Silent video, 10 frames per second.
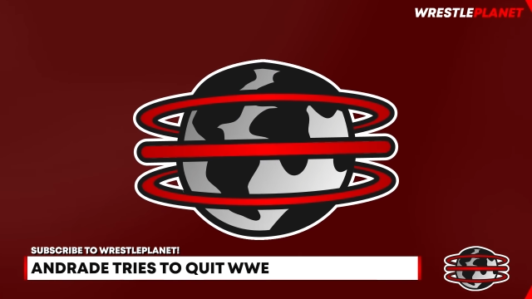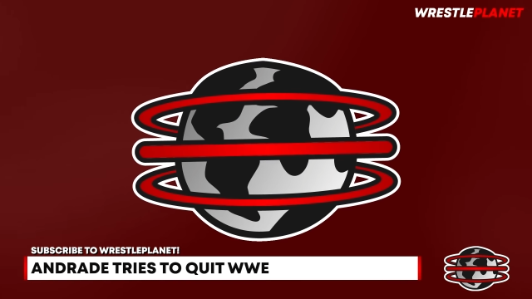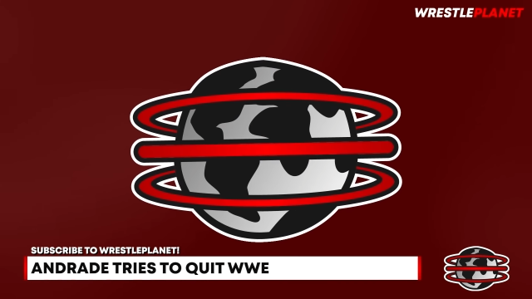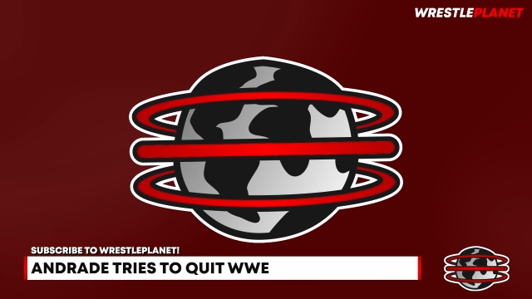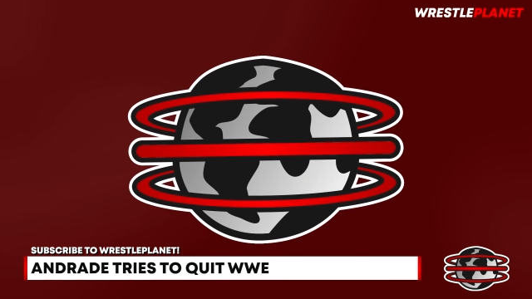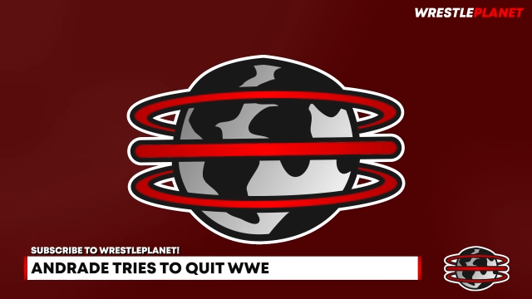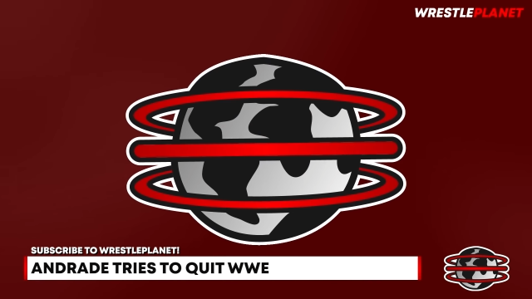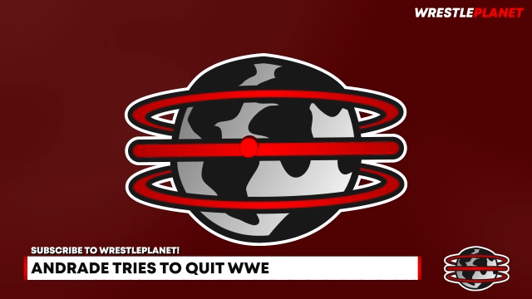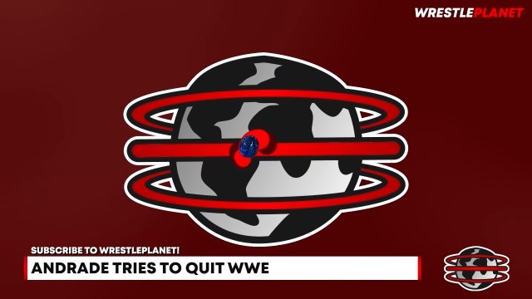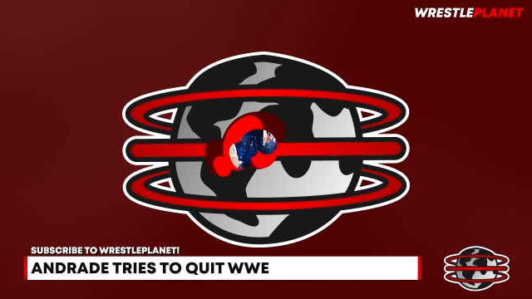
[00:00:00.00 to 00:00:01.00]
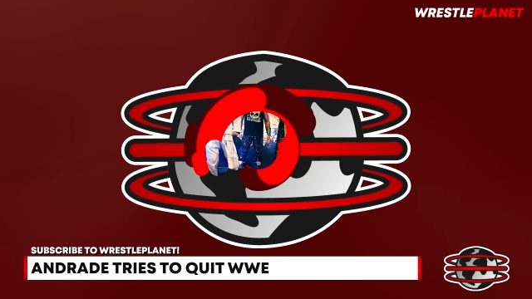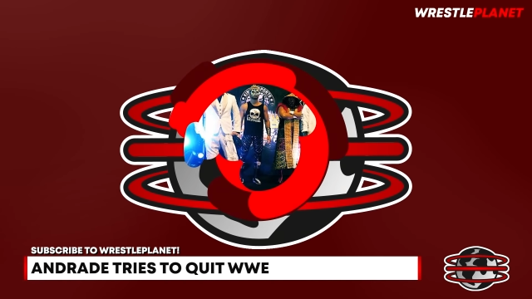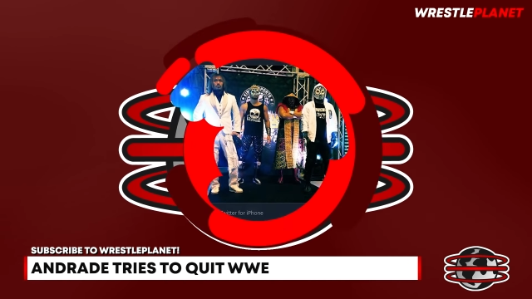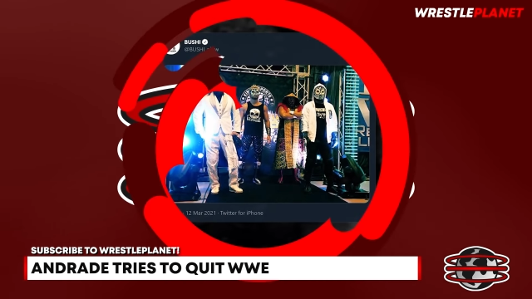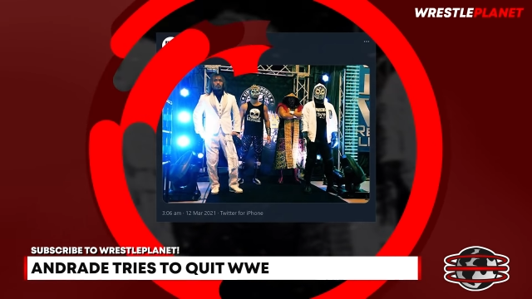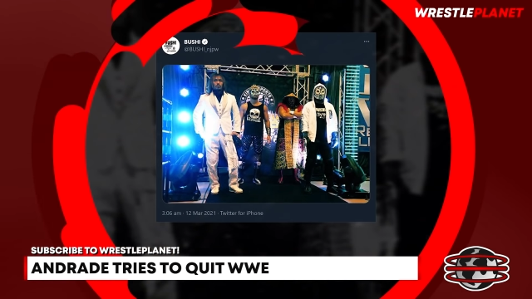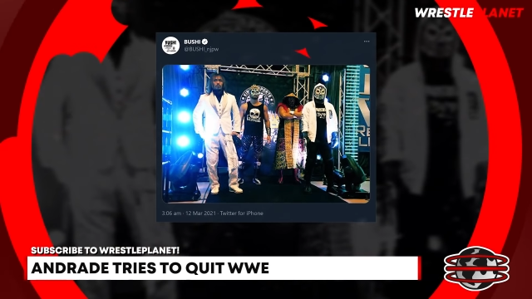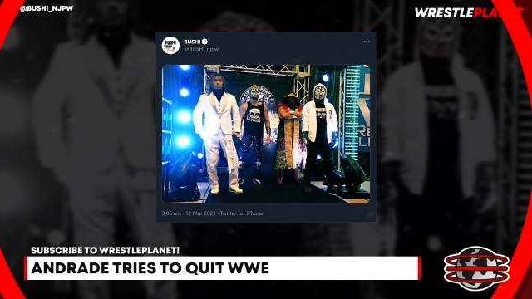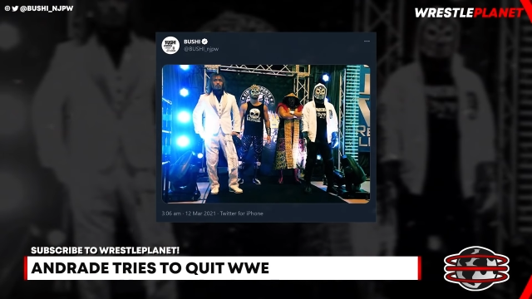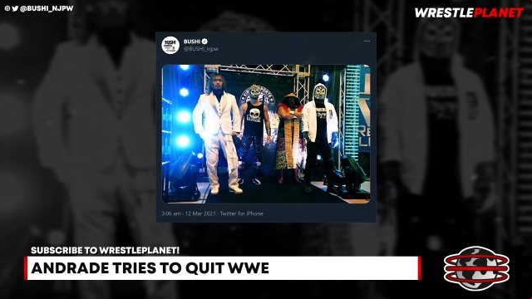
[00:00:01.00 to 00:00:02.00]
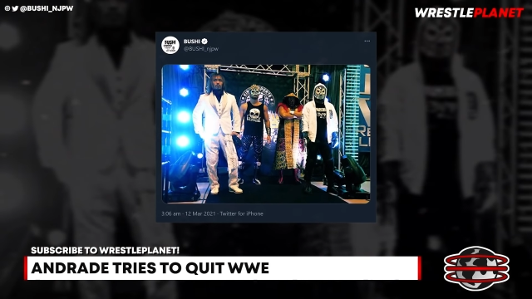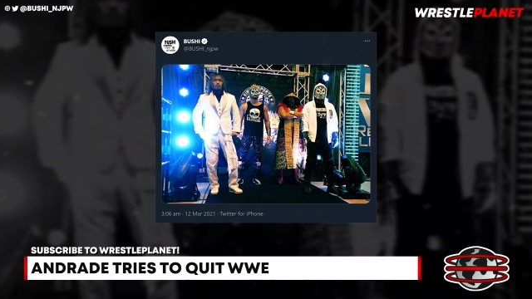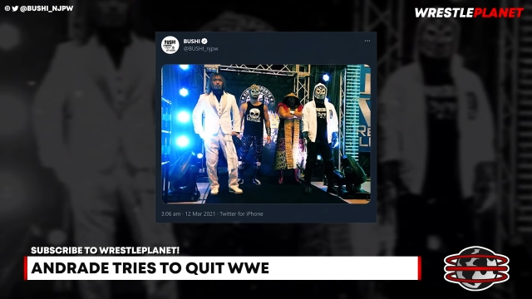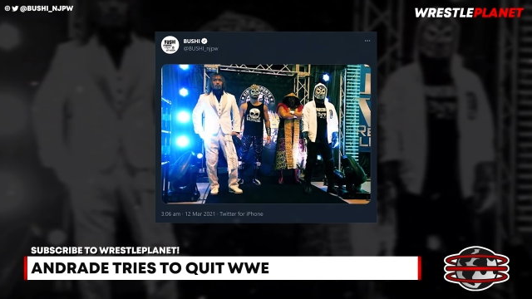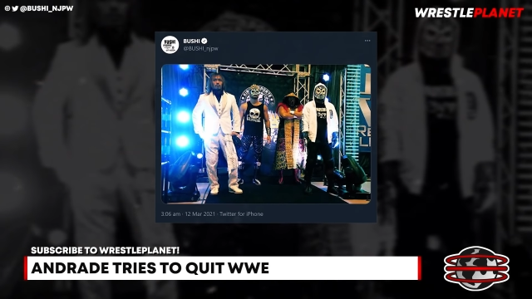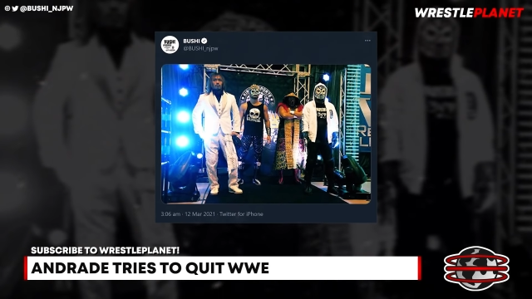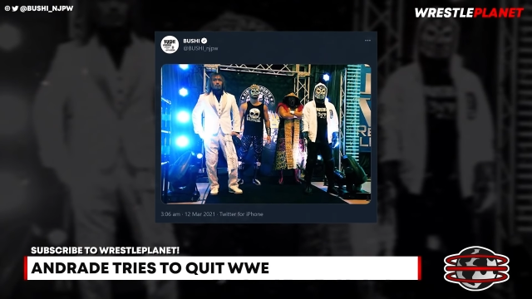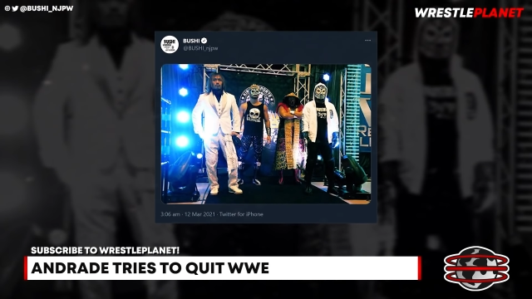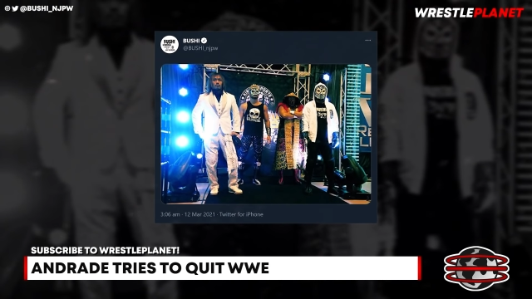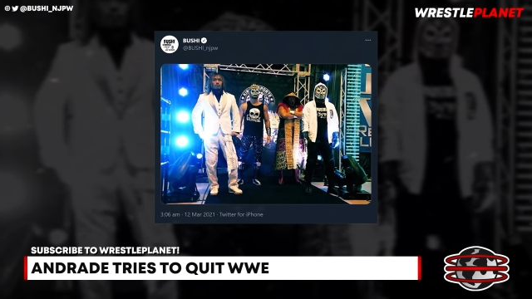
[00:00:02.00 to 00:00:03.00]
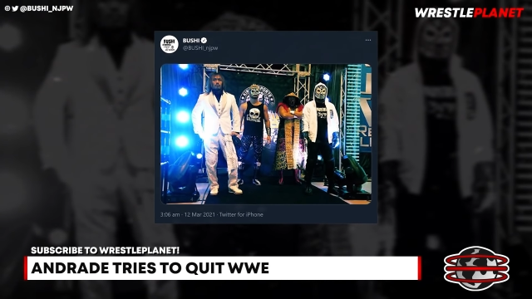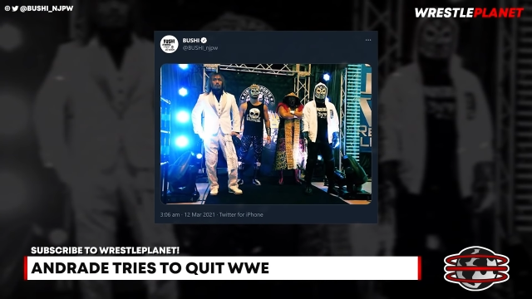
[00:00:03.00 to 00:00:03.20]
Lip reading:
[unreadable: no face in view]